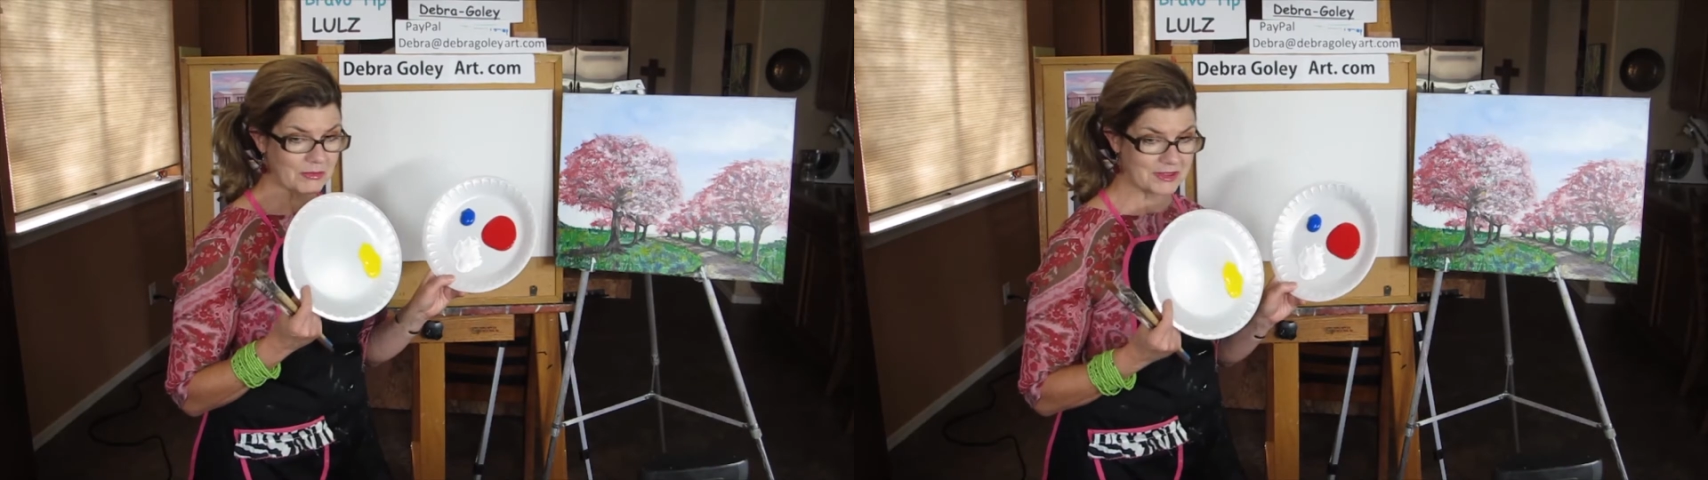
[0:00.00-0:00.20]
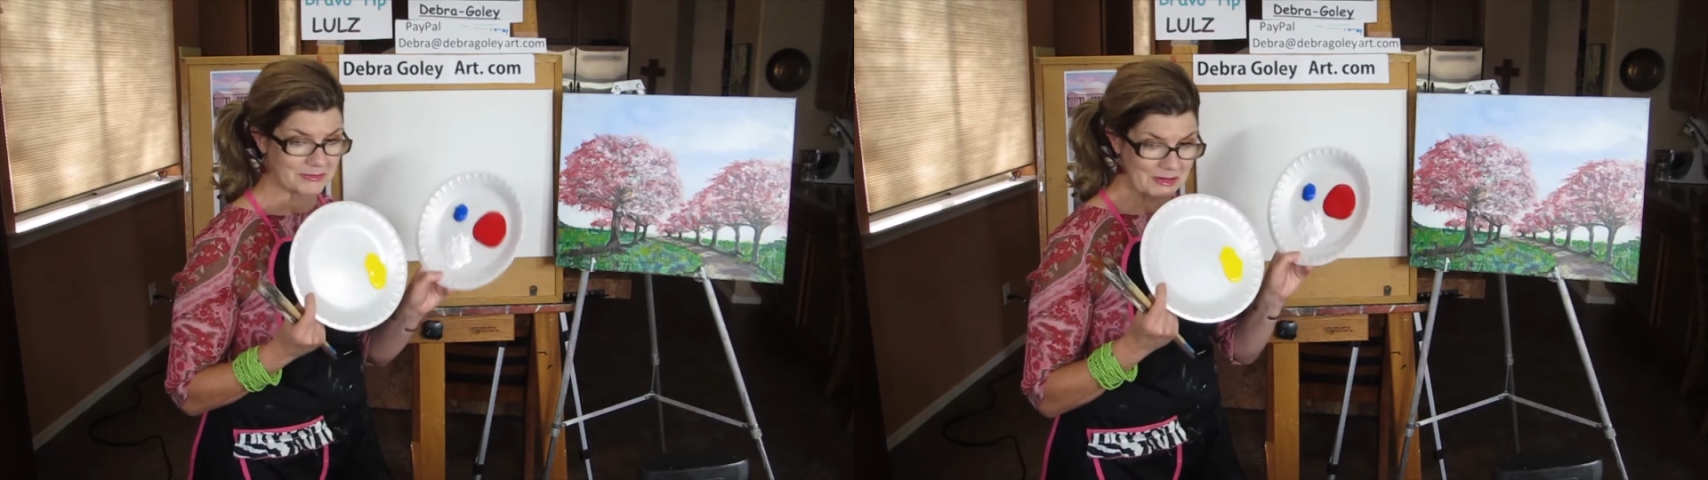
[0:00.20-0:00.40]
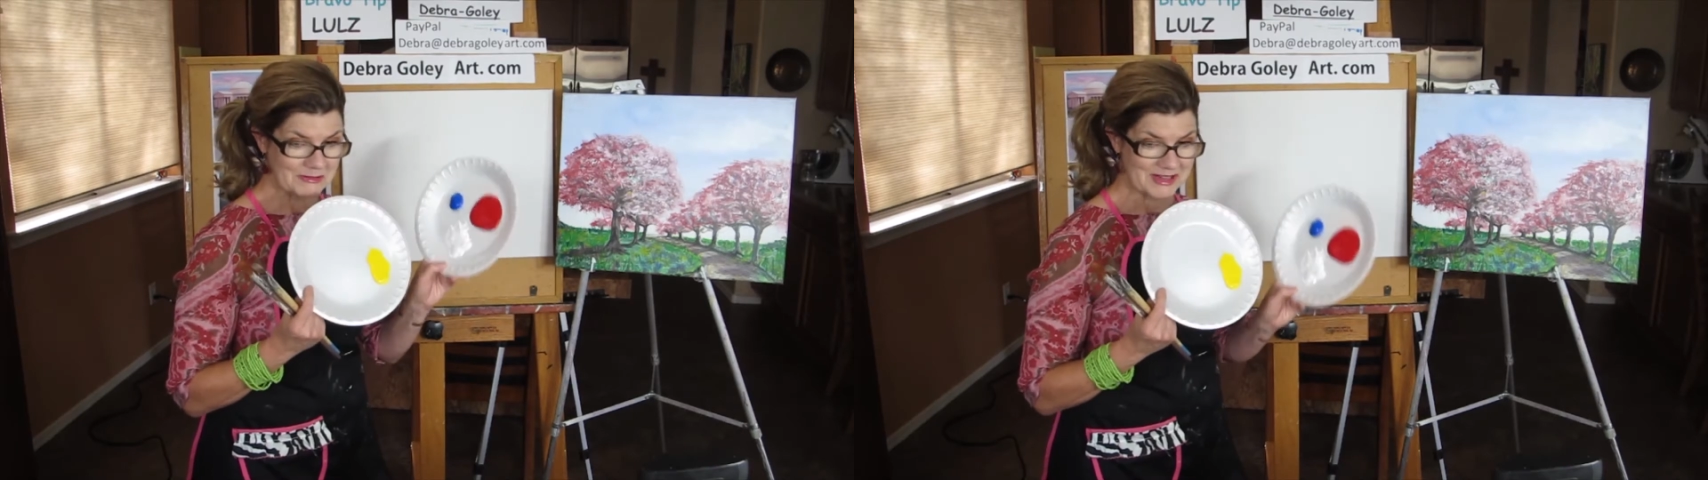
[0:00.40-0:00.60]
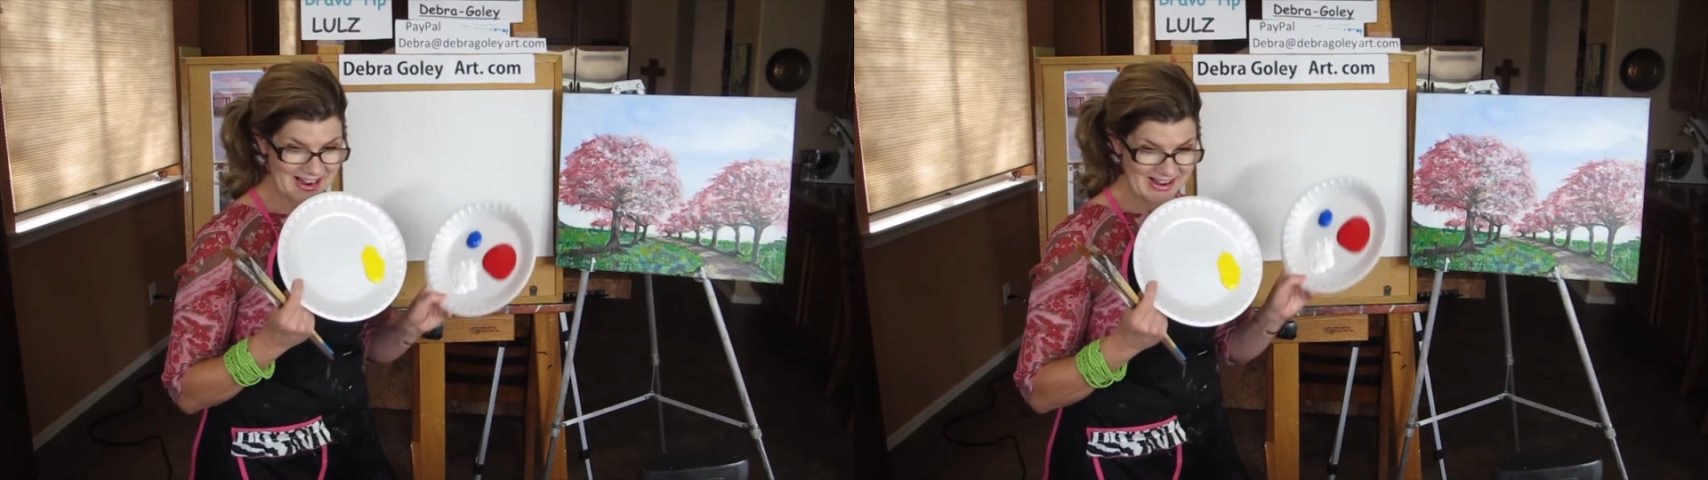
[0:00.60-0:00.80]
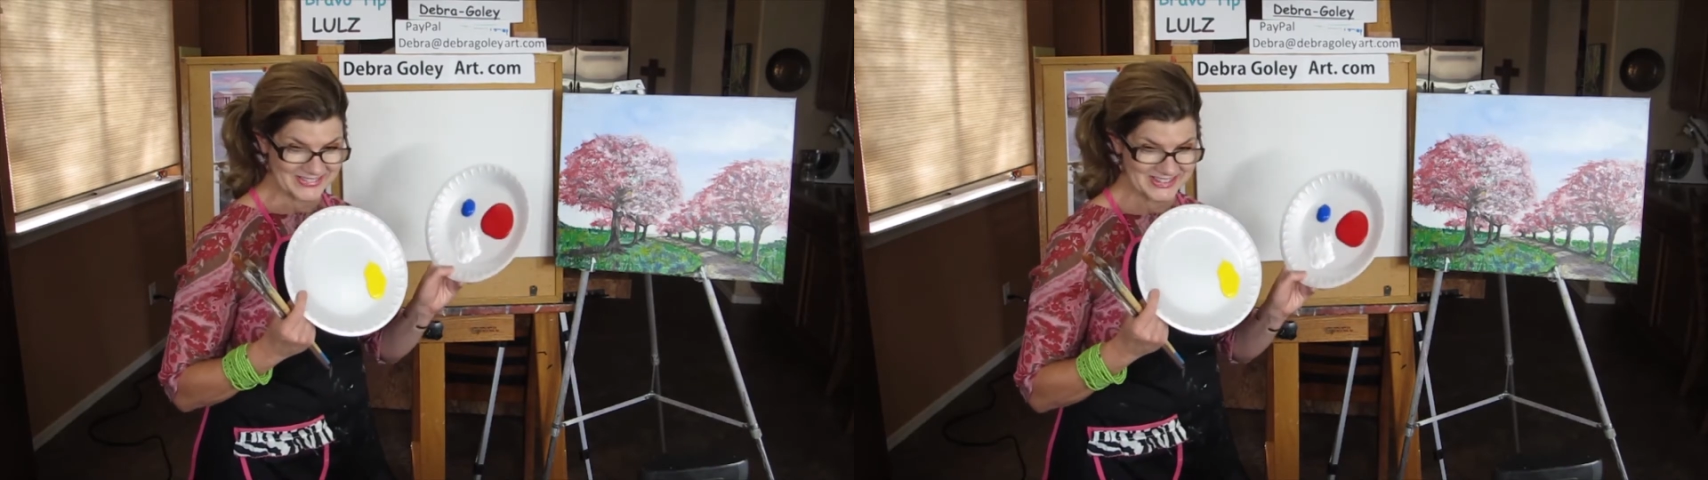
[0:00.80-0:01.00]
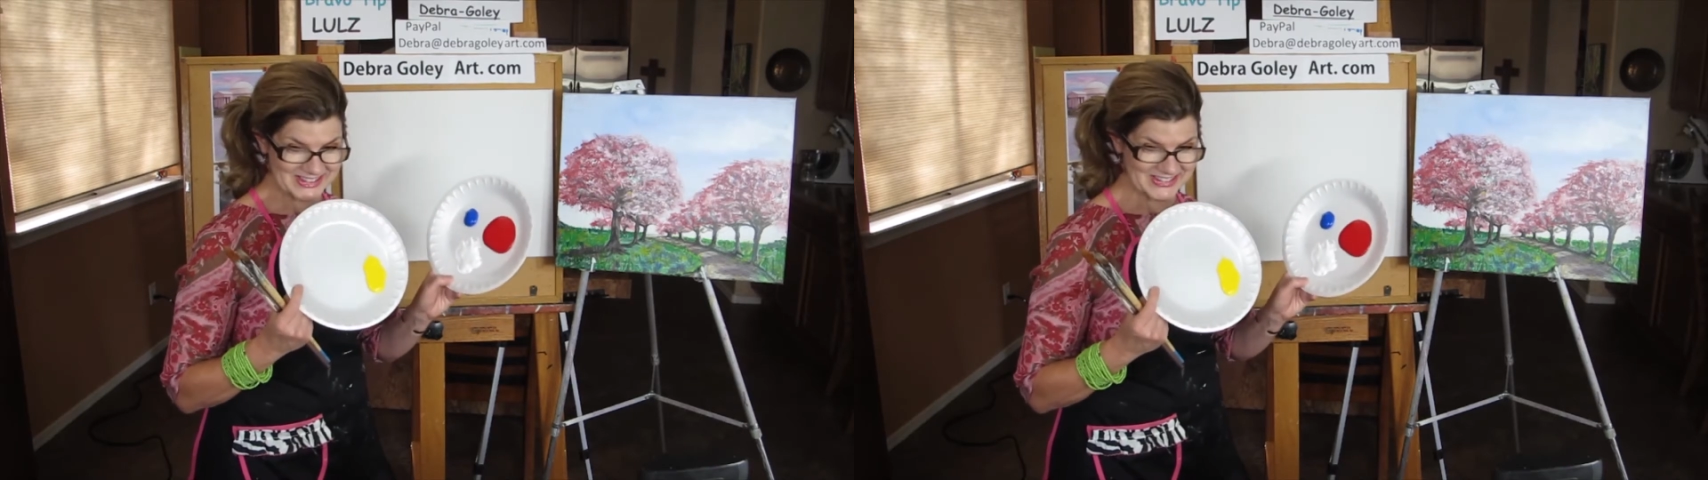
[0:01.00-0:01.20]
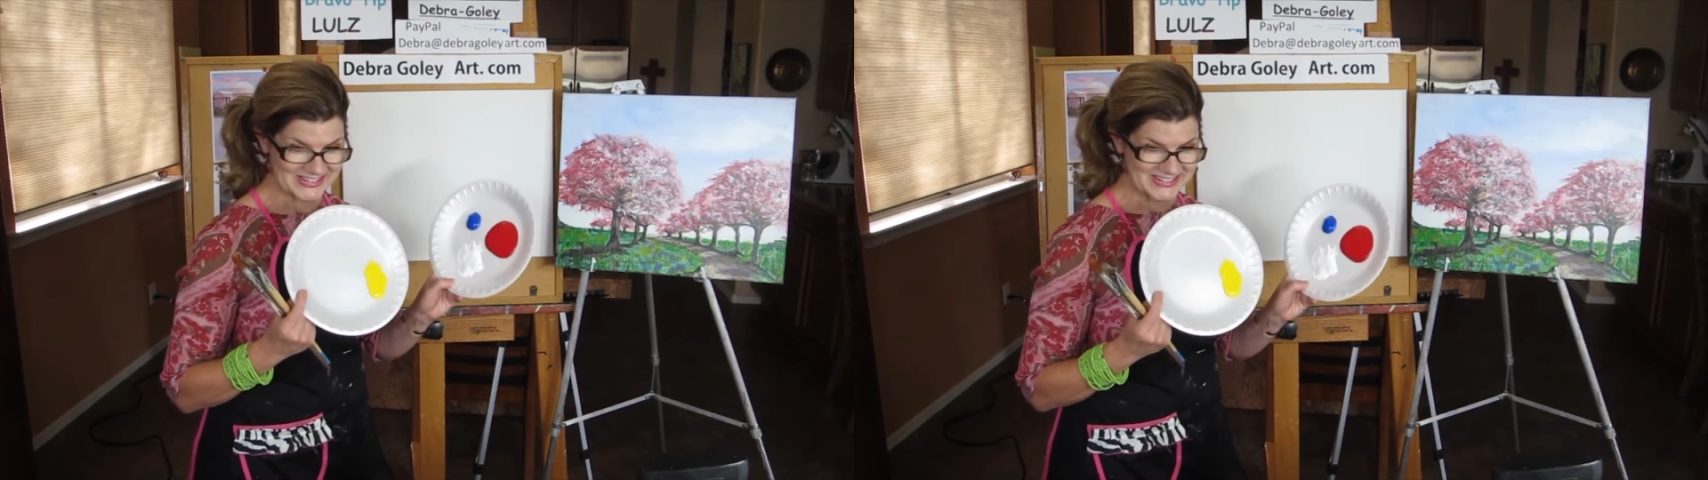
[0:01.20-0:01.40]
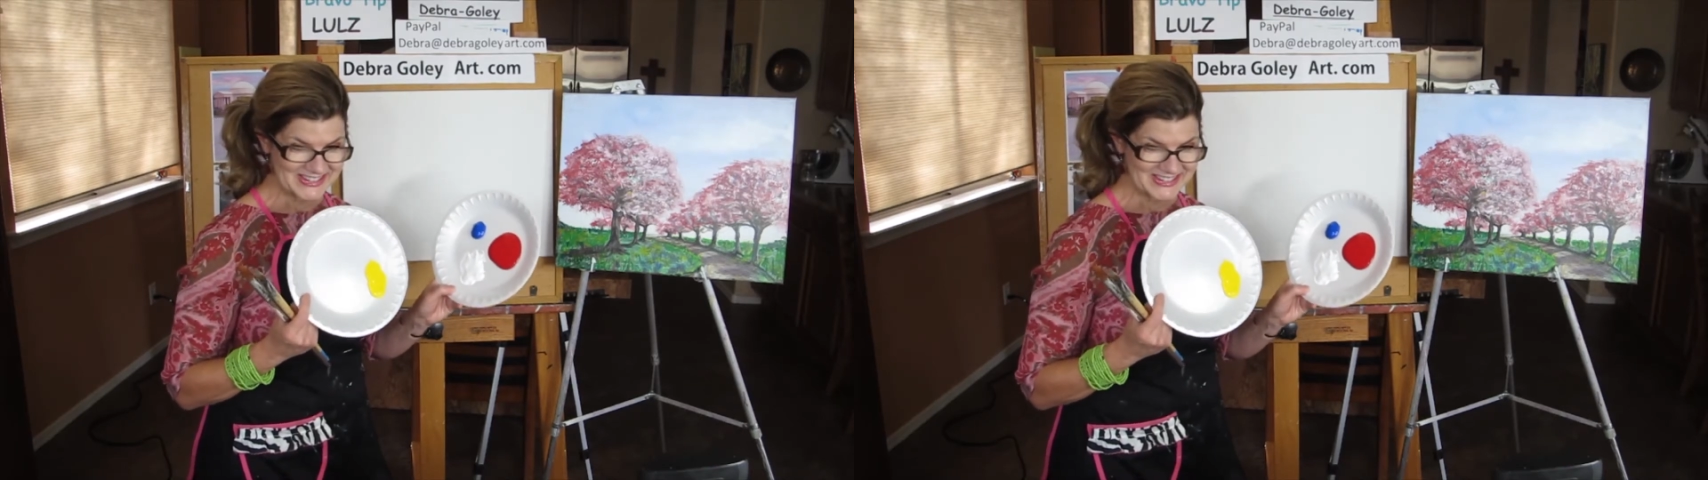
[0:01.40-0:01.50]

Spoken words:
with what we have here.